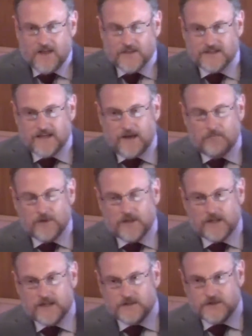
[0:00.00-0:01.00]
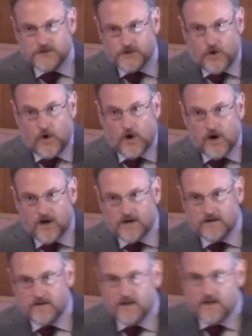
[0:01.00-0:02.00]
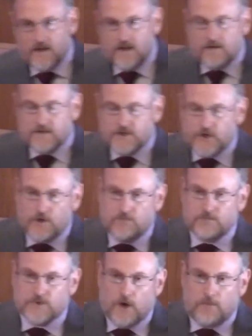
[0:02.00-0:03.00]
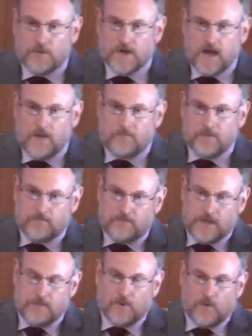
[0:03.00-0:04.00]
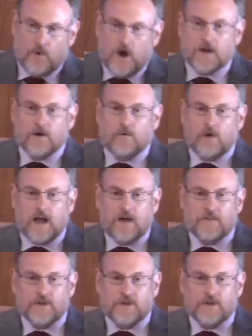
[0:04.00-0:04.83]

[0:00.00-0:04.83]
The temple is torn, tombs open up, and people walk around.